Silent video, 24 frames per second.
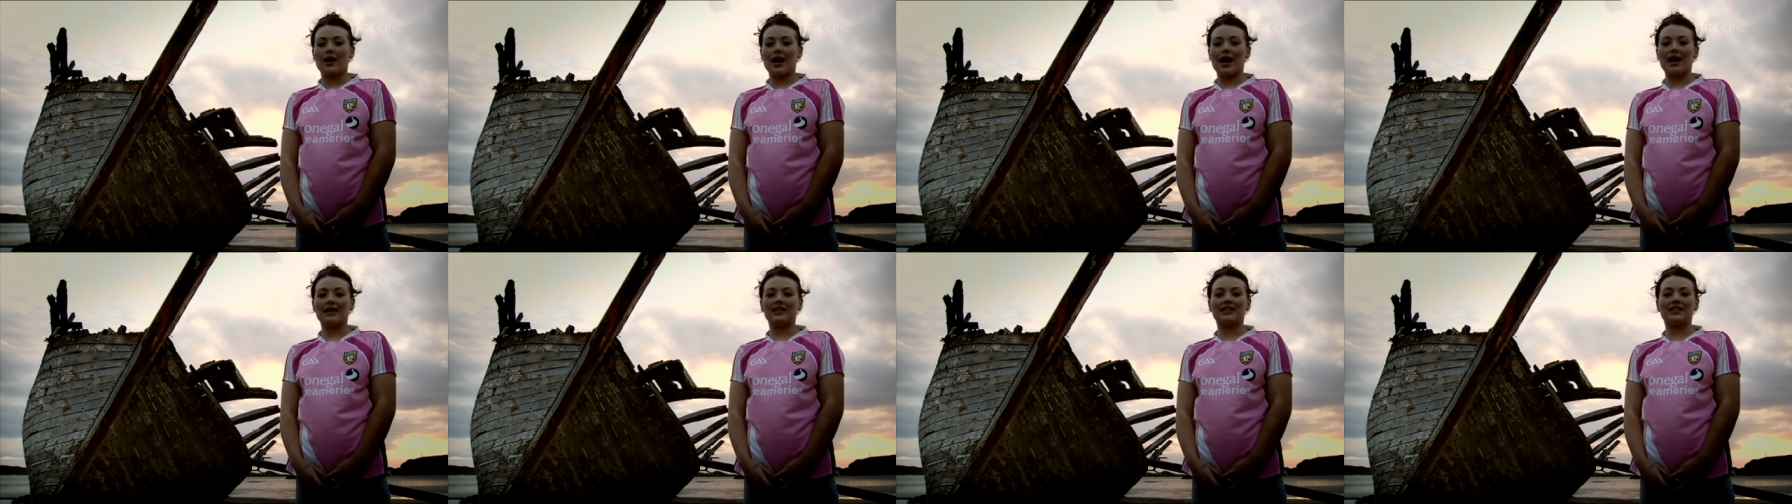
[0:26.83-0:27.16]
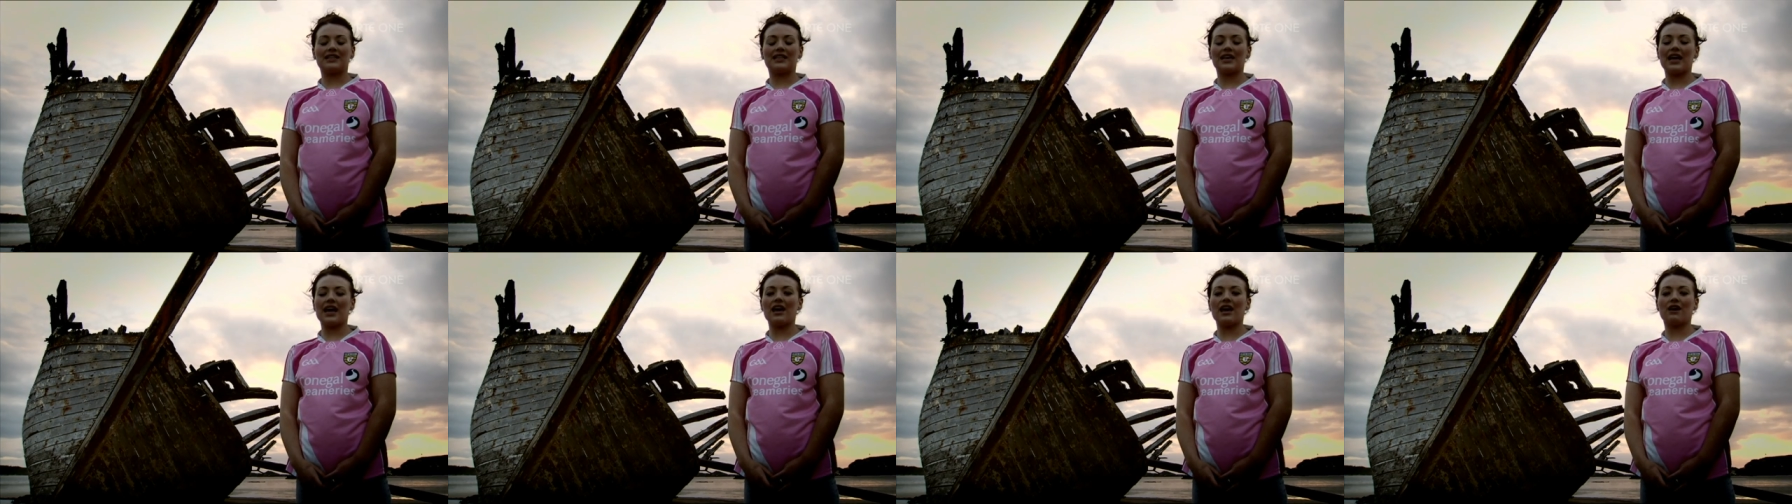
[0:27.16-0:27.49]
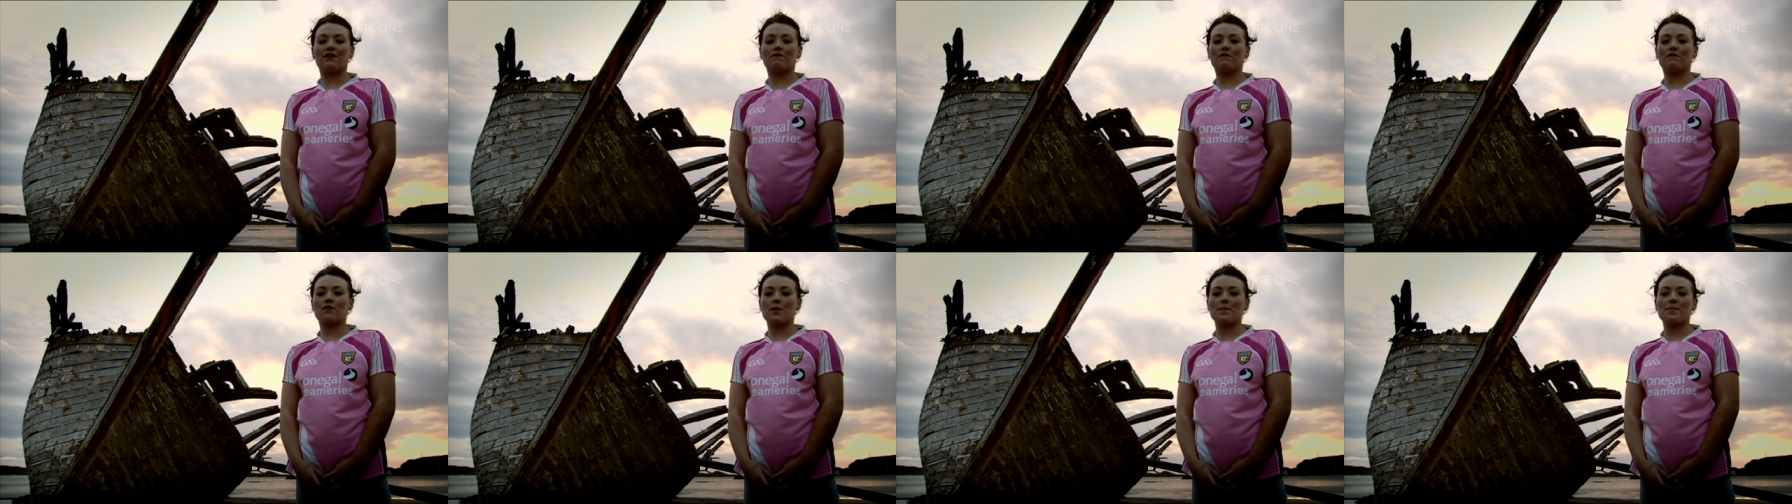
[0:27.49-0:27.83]
And
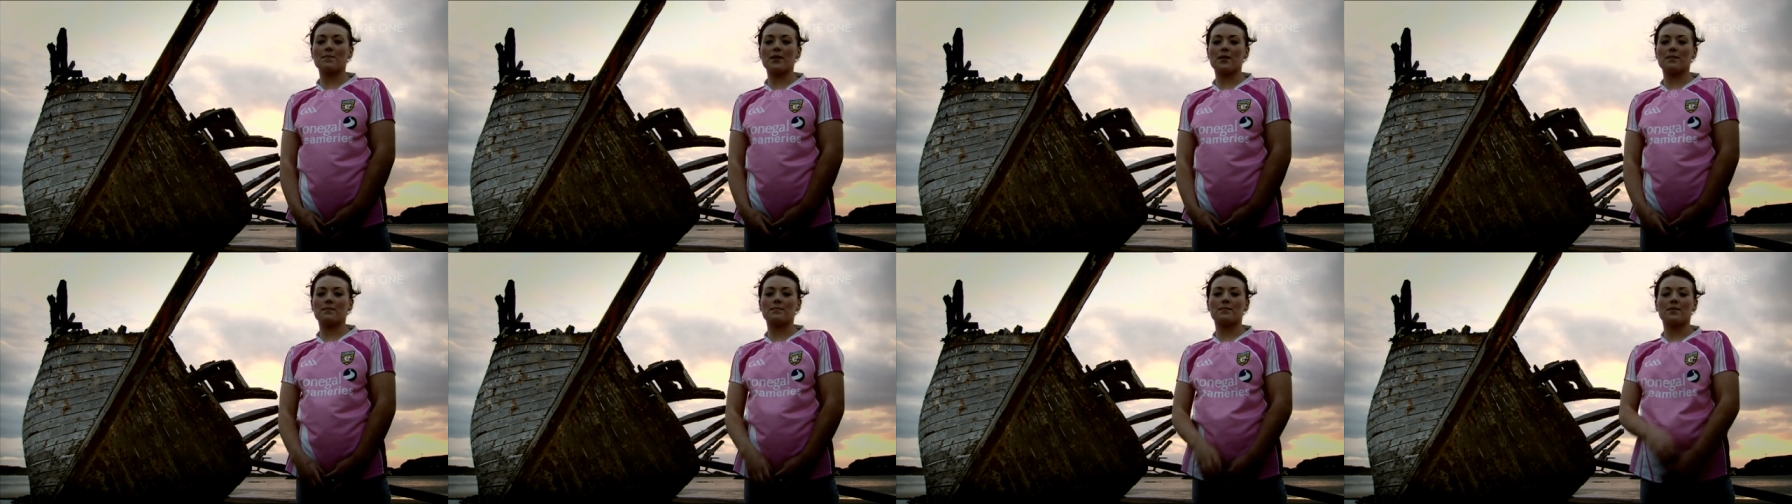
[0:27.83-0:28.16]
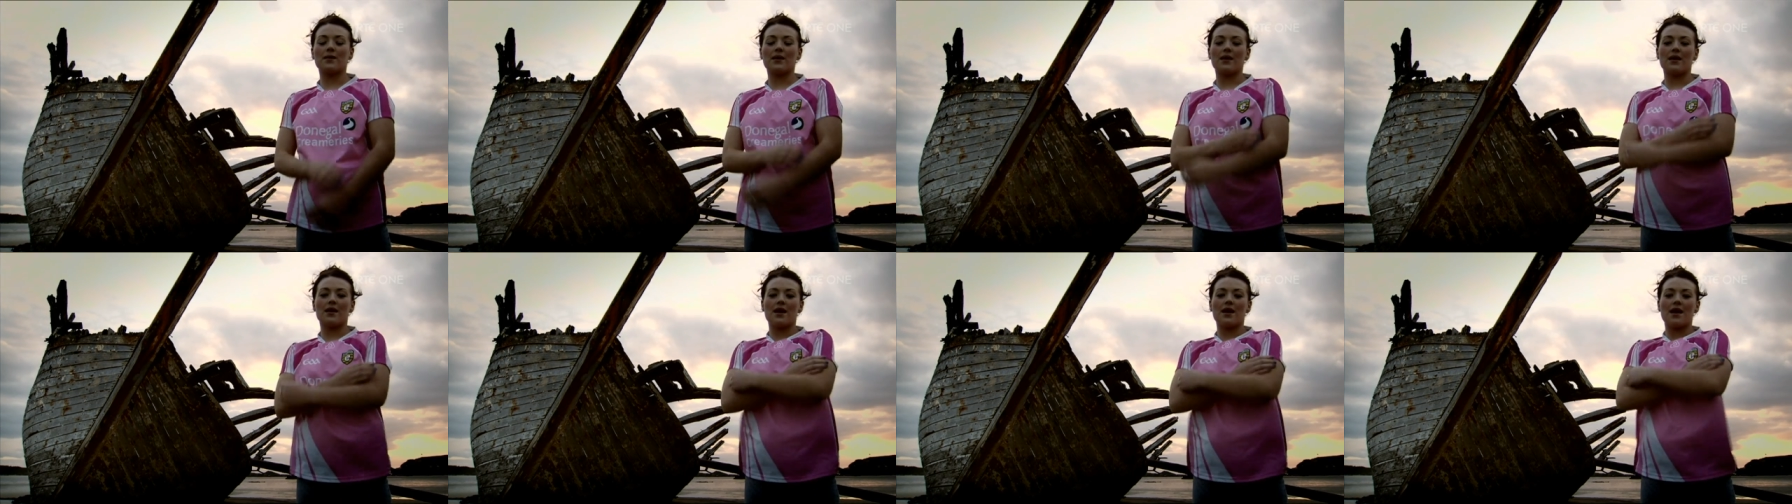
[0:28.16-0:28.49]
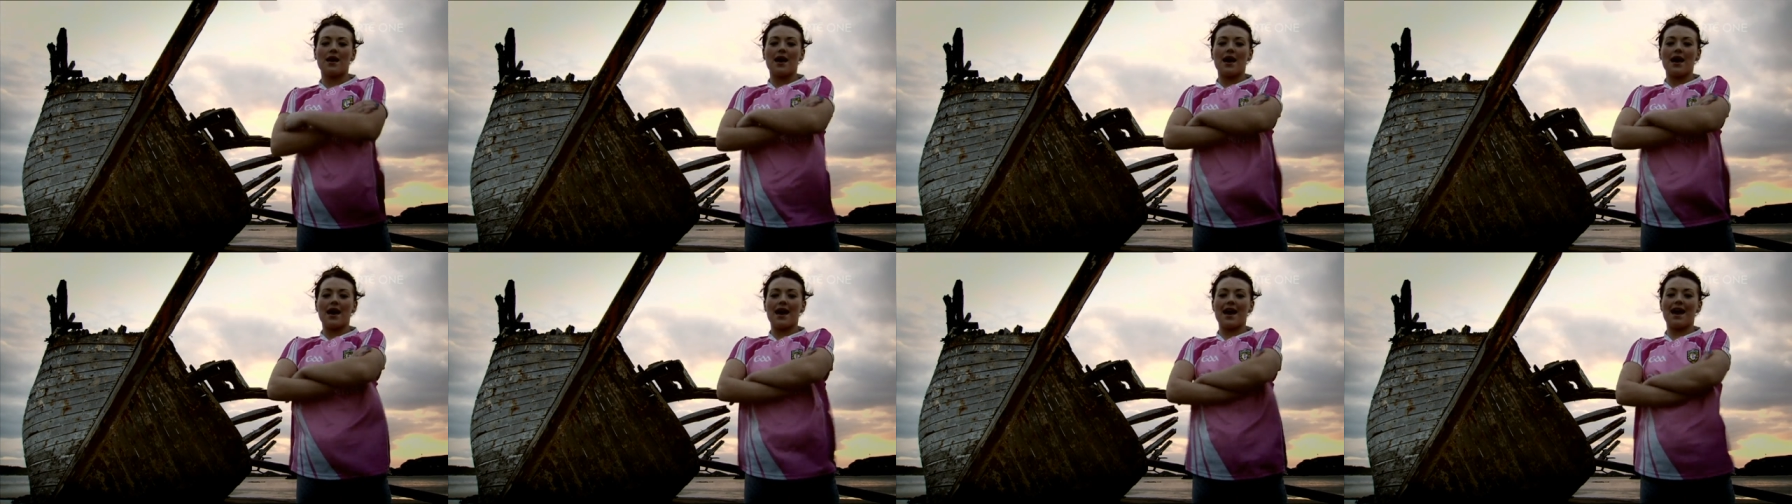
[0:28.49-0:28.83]
take from them
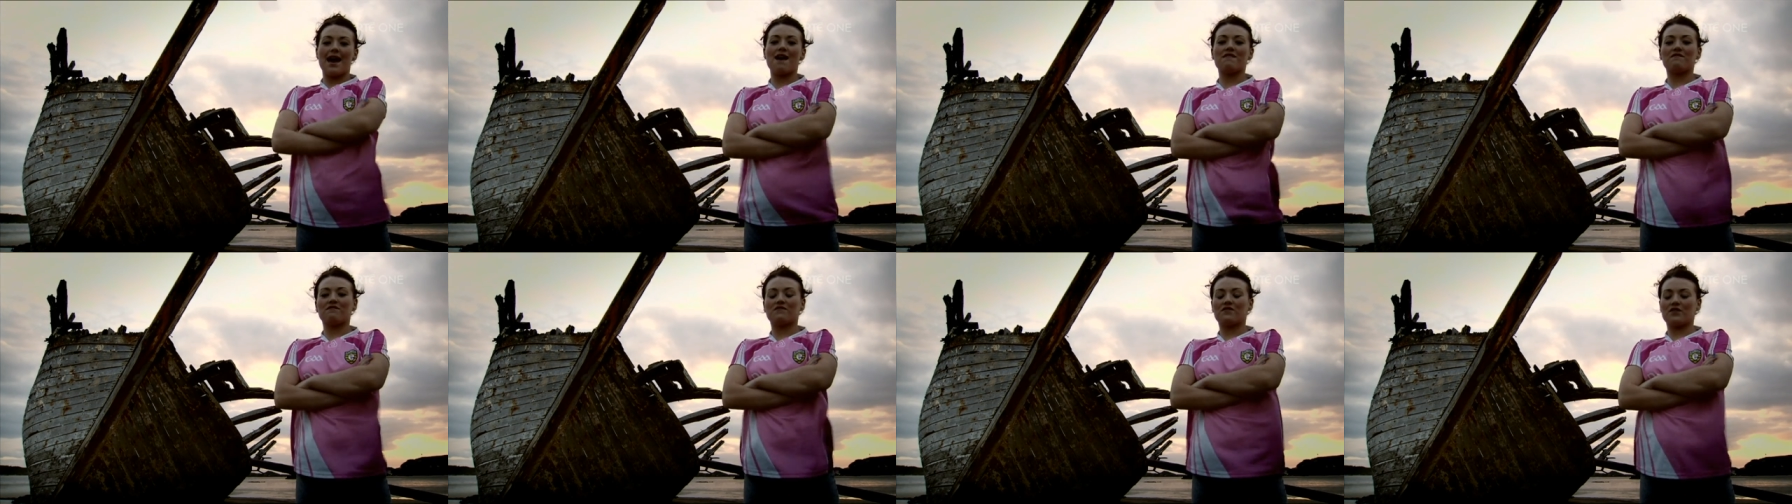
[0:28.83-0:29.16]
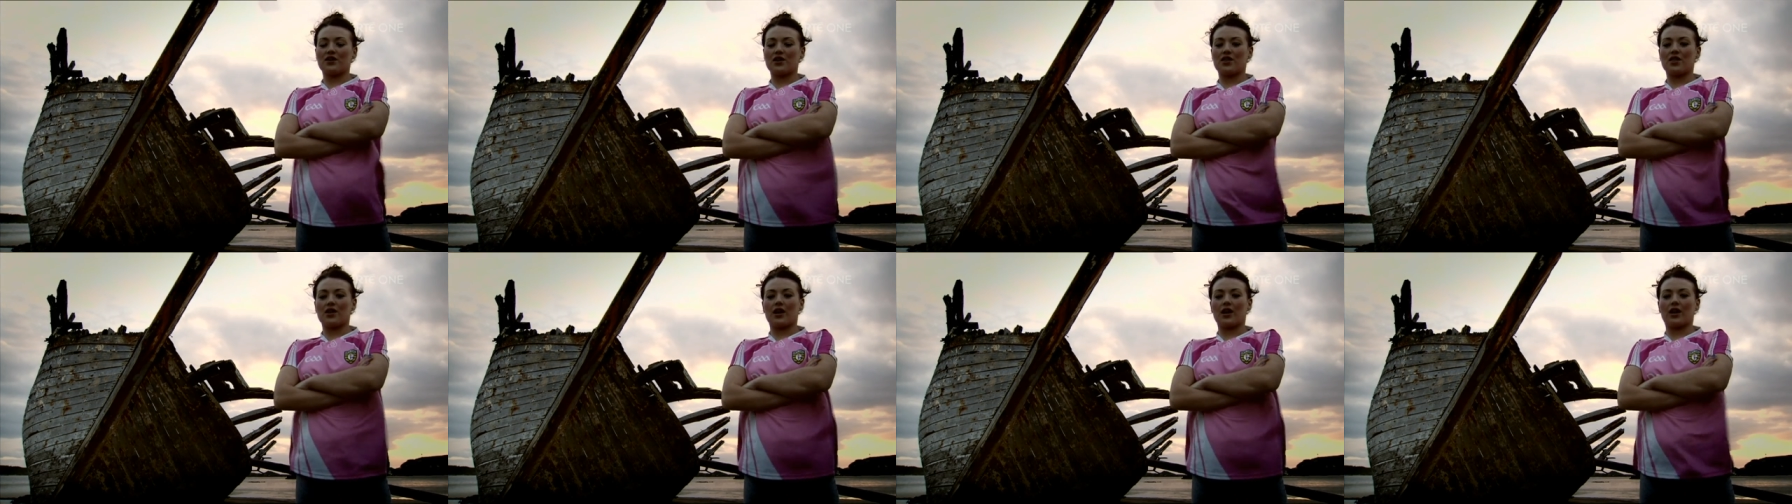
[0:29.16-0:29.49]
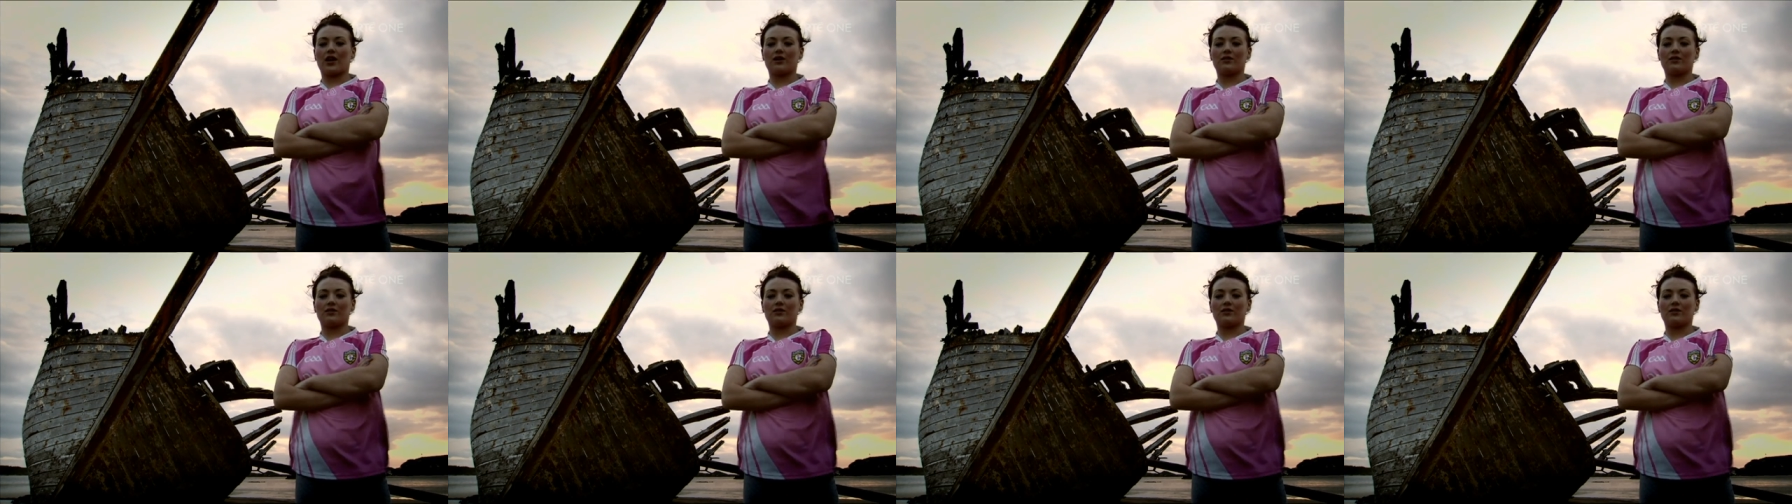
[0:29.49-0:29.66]
everything.